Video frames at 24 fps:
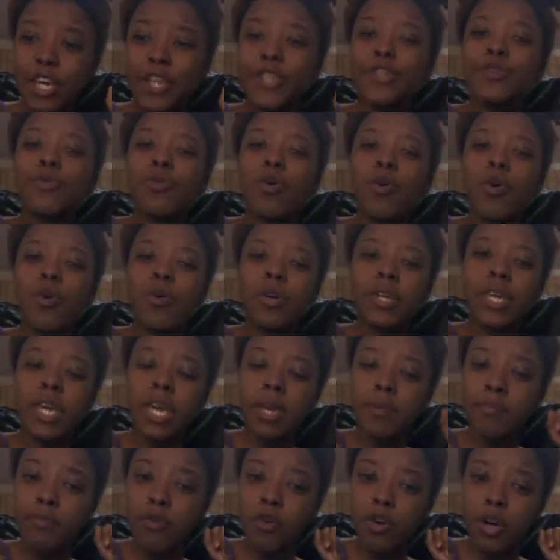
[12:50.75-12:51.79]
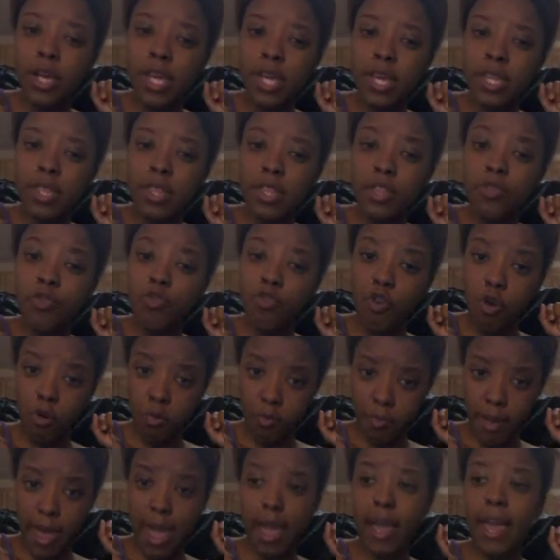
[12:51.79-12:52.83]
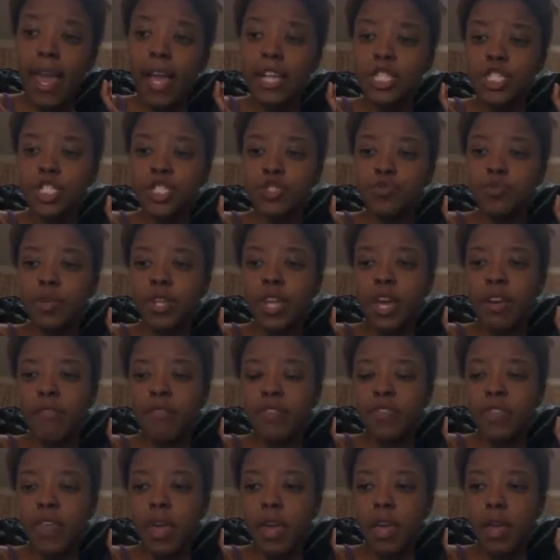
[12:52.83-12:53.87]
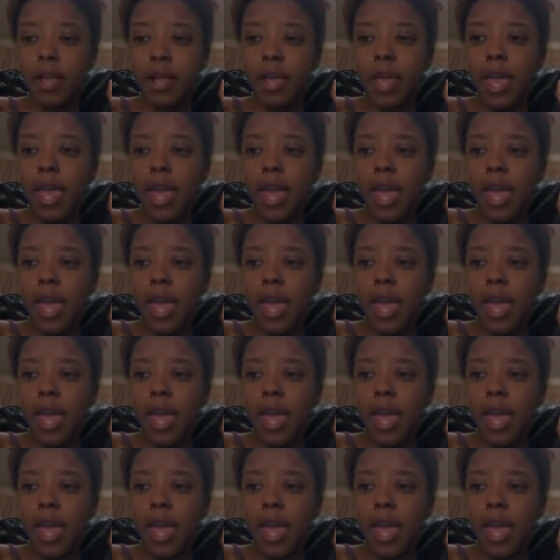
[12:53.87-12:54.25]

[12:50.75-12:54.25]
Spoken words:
you won't keep on getting it thrown back at you and everything.